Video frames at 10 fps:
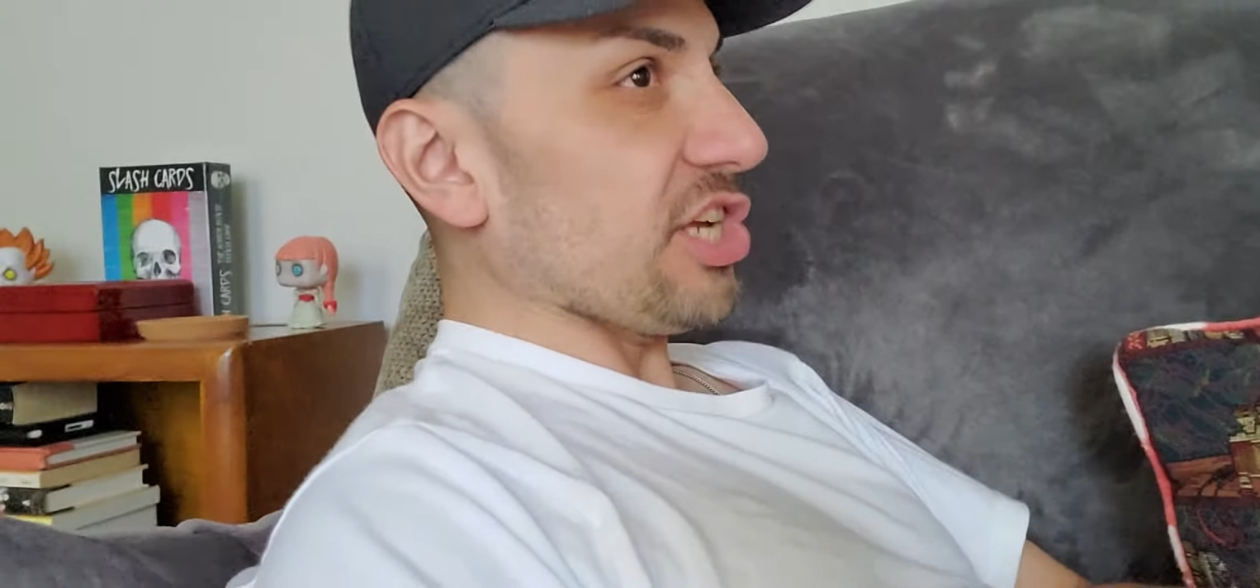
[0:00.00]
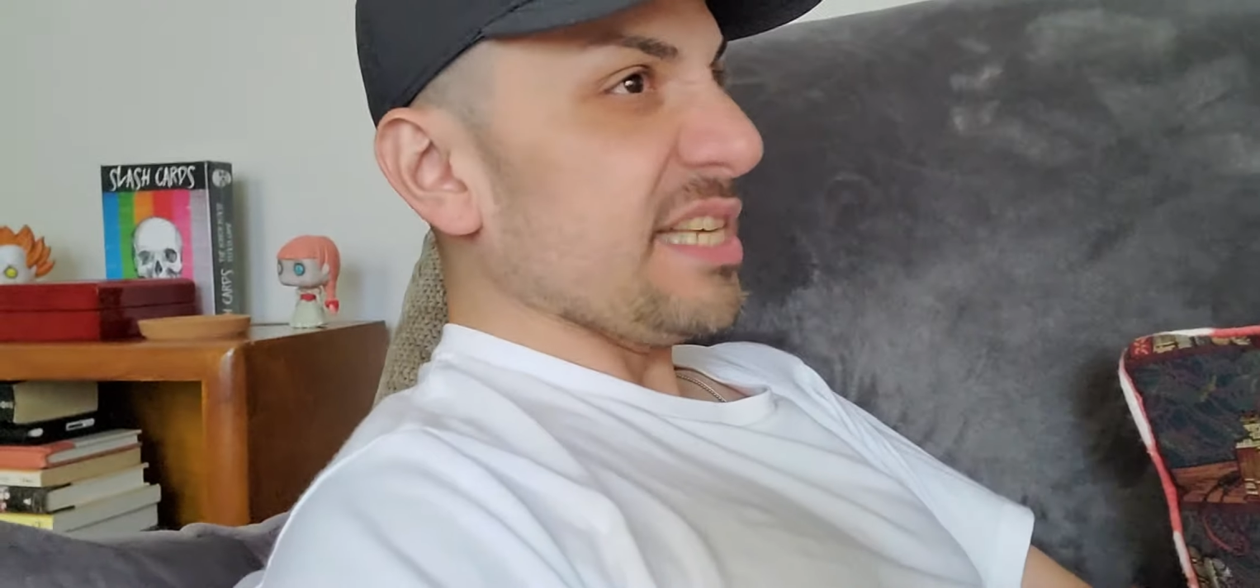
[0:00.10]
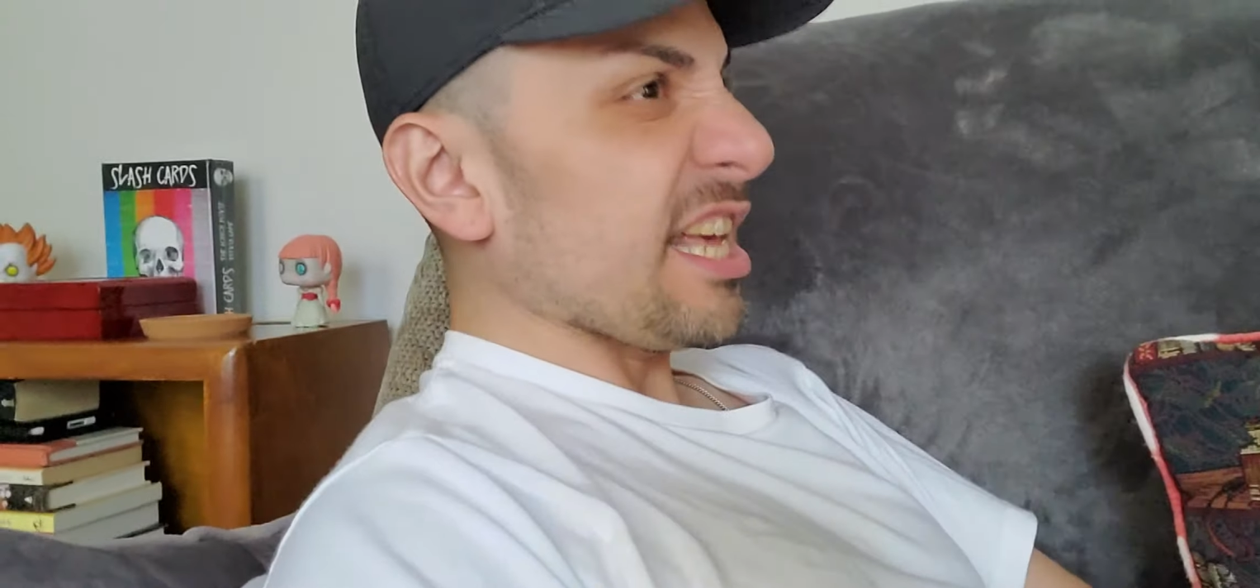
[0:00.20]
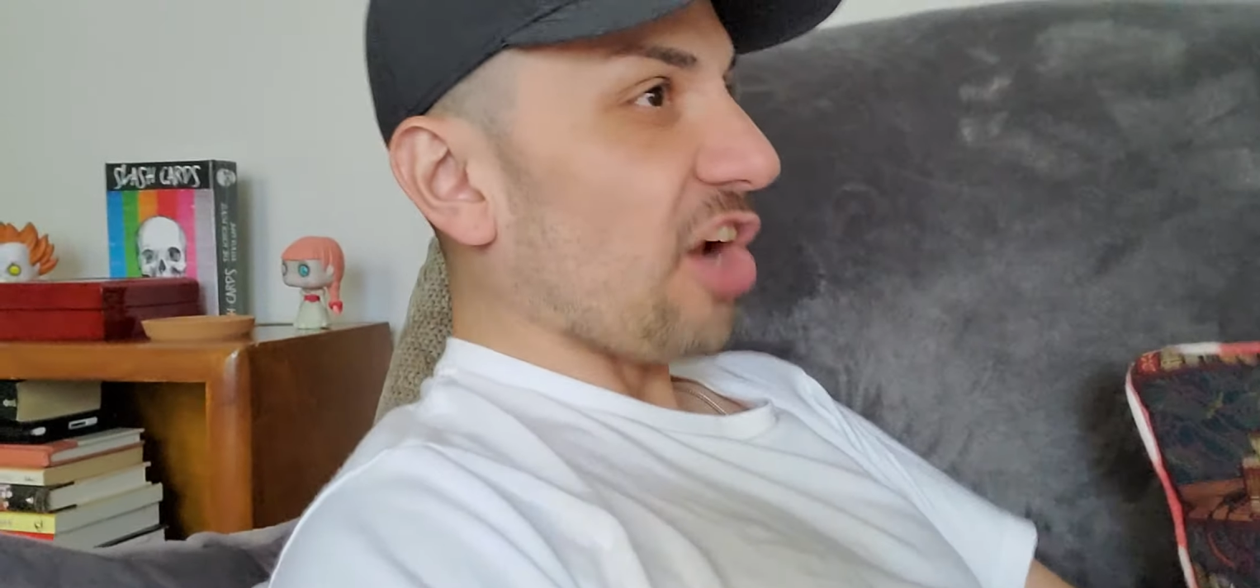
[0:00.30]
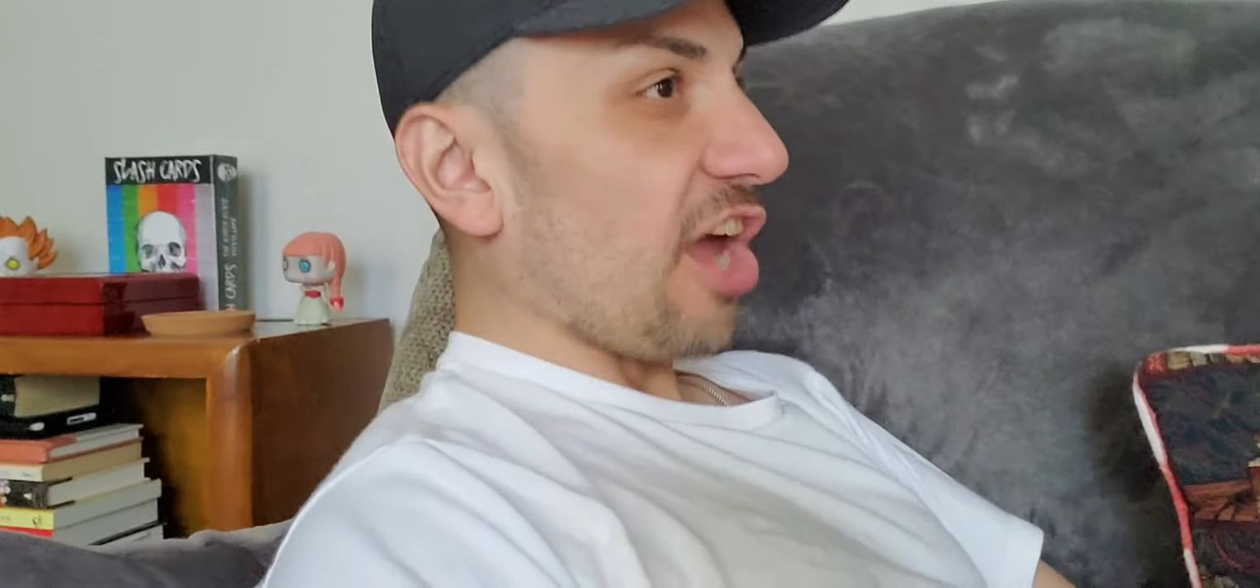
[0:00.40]

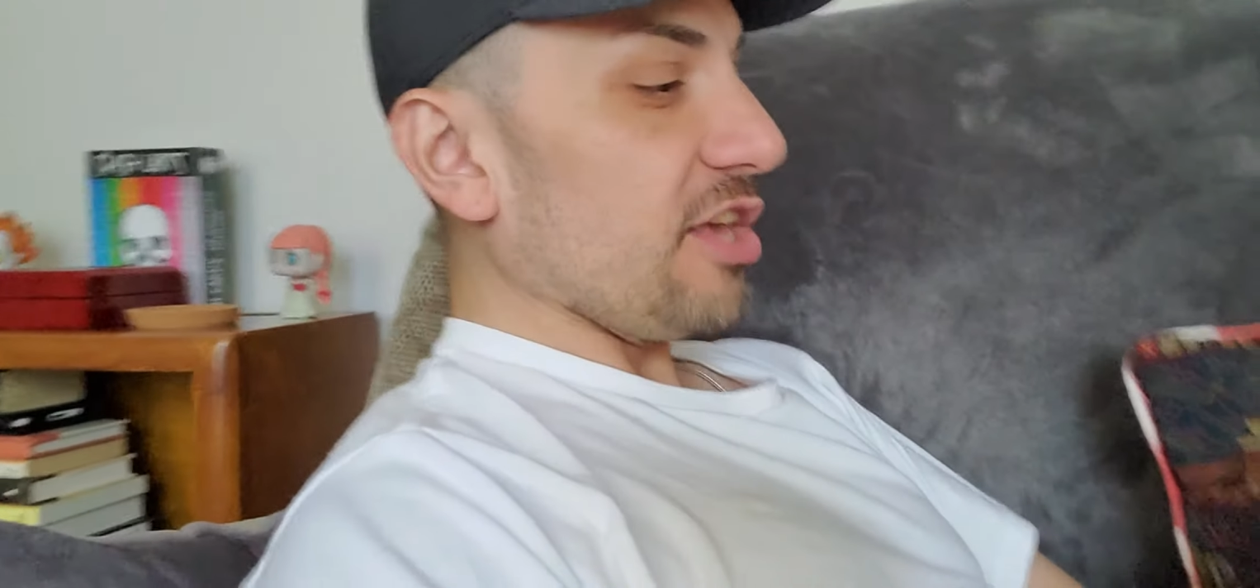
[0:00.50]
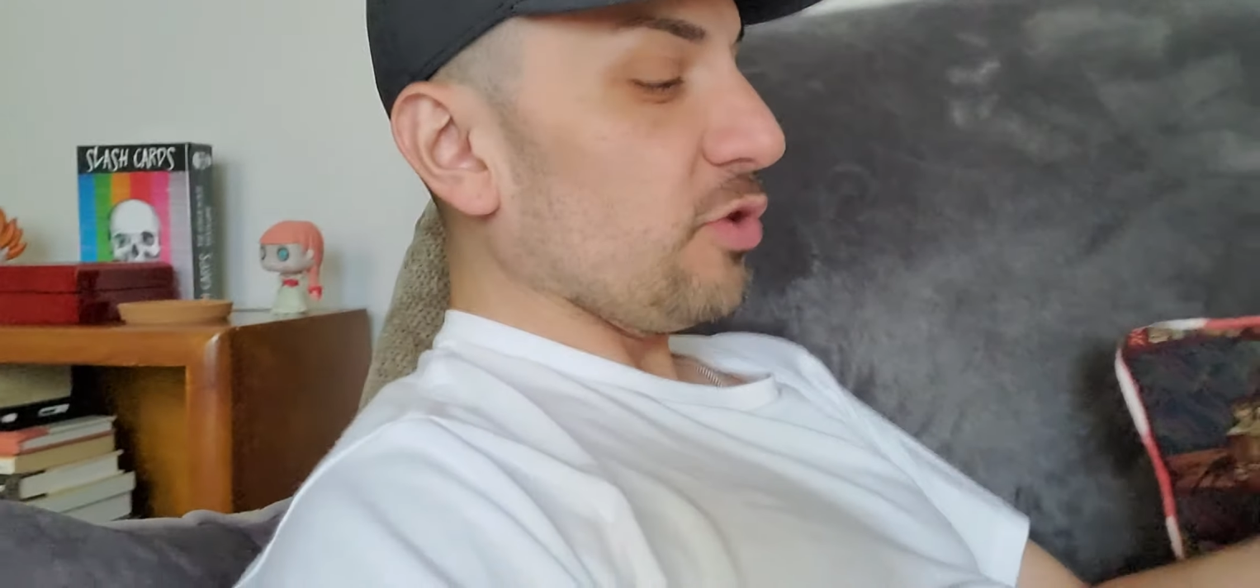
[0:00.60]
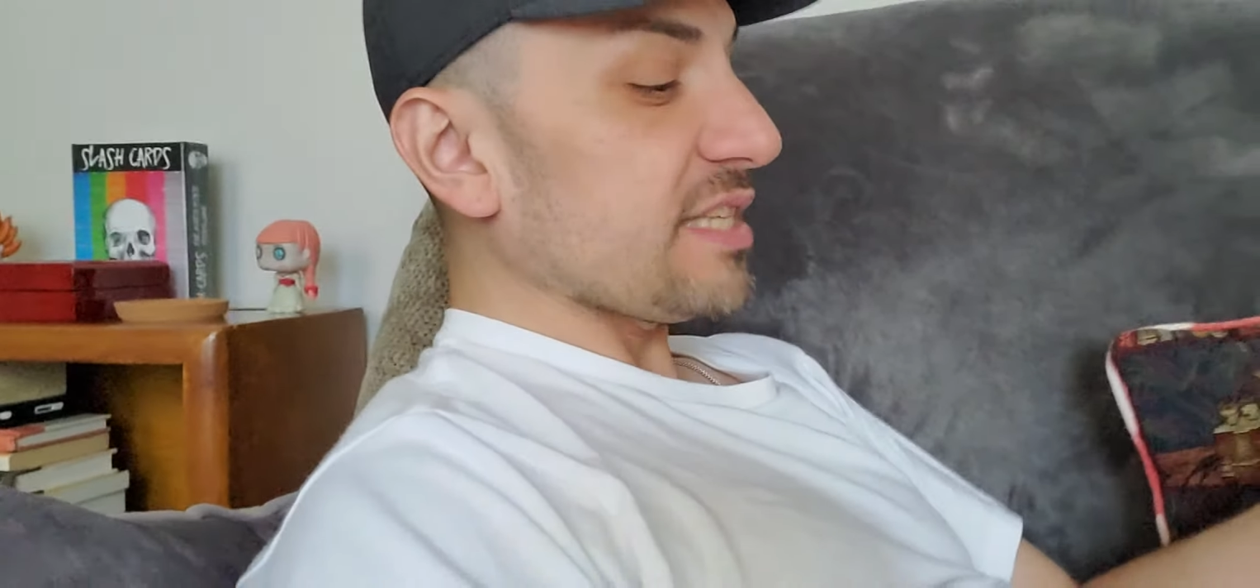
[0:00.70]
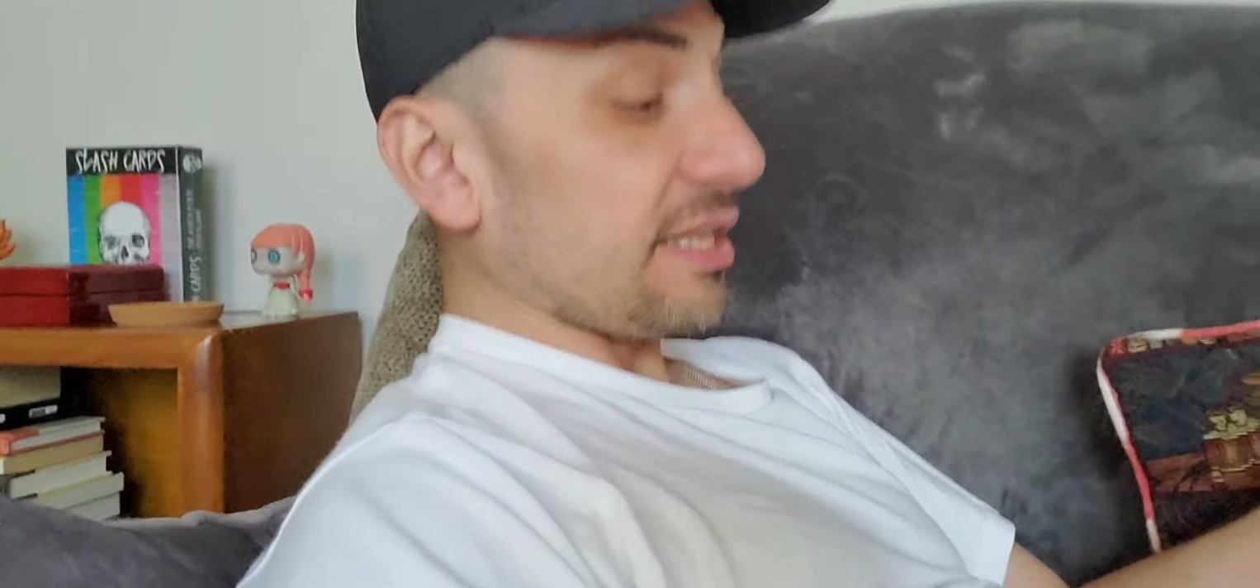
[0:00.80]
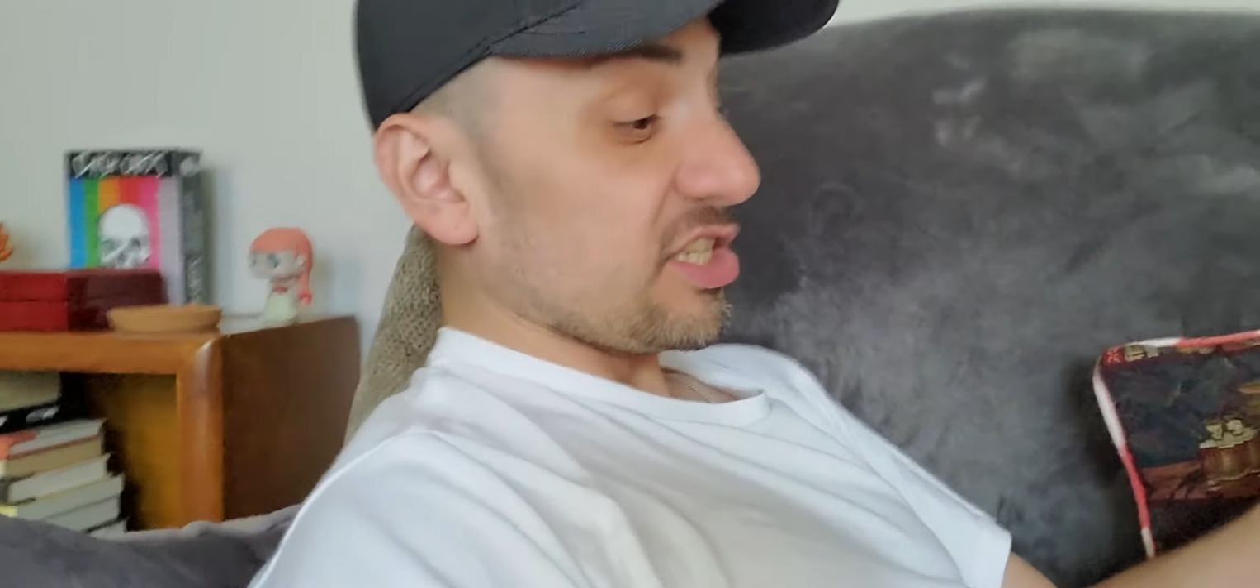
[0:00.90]
He's getting, you can tell he's